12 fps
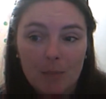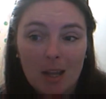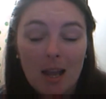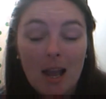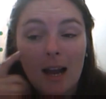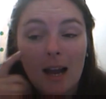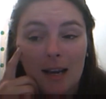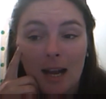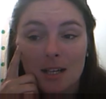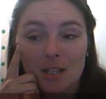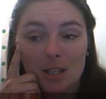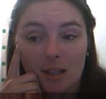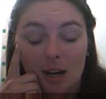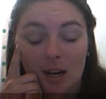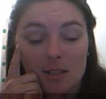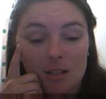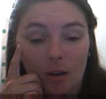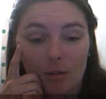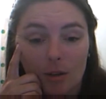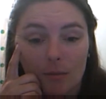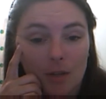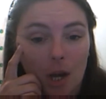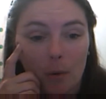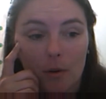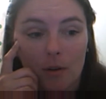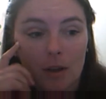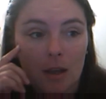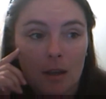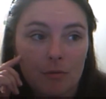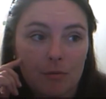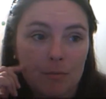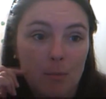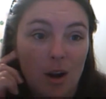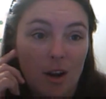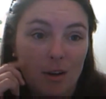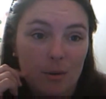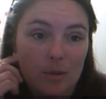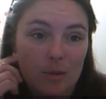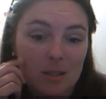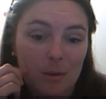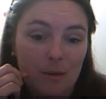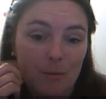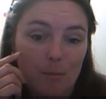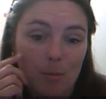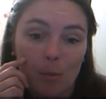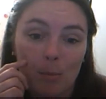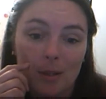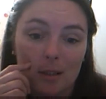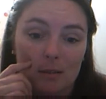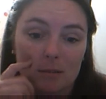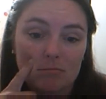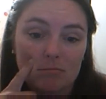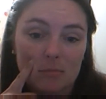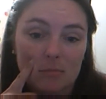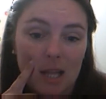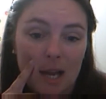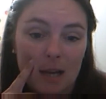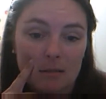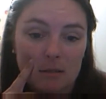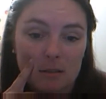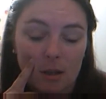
actually I don't even know if Michael is still having Poppy now. So